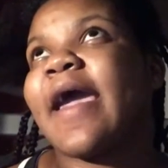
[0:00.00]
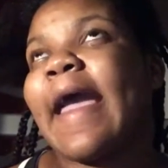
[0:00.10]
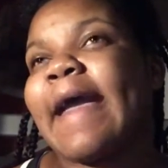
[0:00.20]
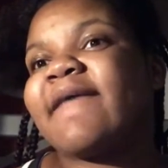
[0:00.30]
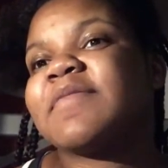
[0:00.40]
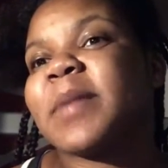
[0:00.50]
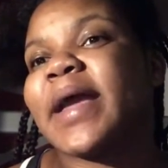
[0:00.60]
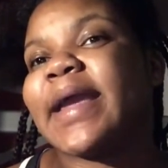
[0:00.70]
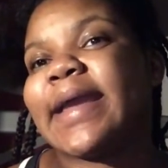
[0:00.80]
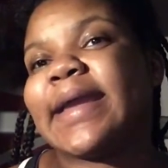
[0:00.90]
half my
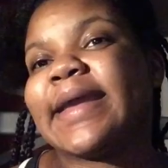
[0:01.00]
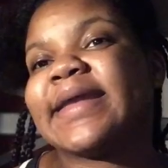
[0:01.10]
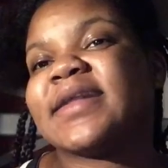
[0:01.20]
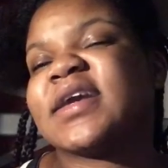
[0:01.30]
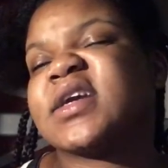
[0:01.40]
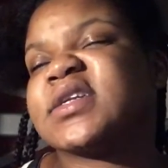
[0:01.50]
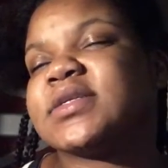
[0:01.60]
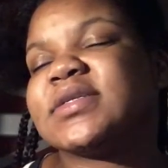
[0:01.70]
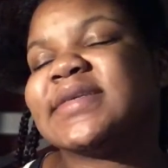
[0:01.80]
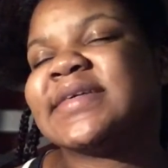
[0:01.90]
head
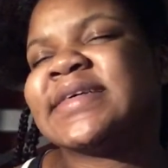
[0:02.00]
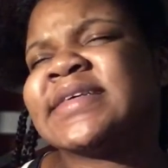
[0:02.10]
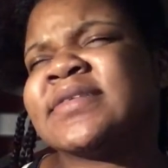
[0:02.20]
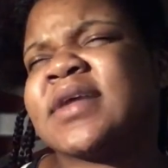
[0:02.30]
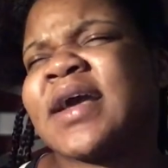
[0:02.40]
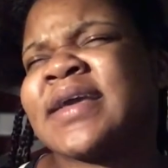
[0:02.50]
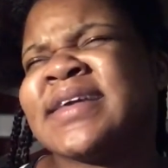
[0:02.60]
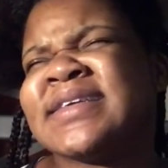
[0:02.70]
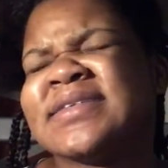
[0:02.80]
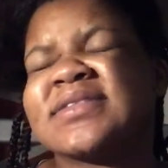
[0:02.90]
done, I
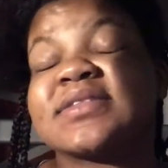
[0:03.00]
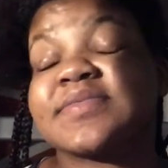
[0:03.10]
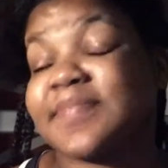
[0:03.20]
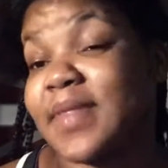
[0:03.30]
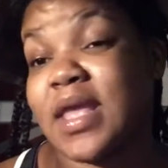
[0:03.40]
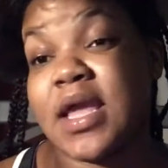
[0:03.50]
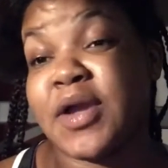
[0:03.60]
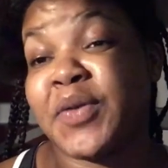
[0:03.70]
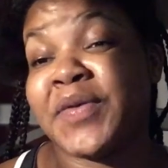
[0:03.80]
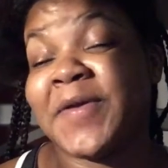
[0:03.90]
guess. I
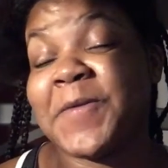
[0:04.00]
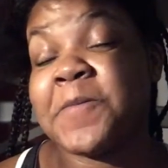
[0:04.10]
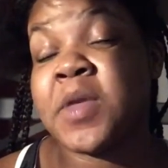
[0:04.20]
don't know.